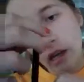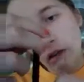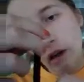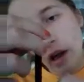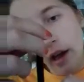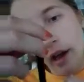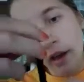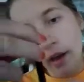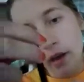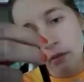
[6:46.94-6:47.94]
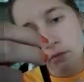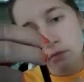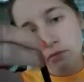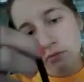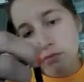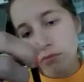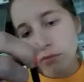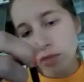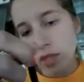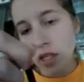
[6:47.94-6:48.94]
I'm
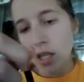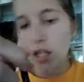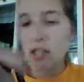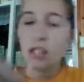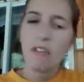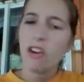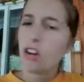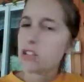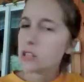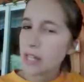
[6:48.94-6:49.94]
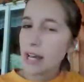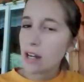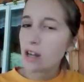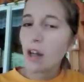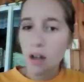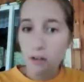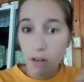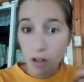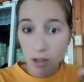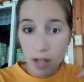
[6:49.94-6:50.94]
thinking it's CoverGirl because I get a lot of
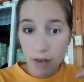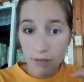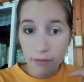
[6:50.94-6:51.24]
CoverGirl stuff.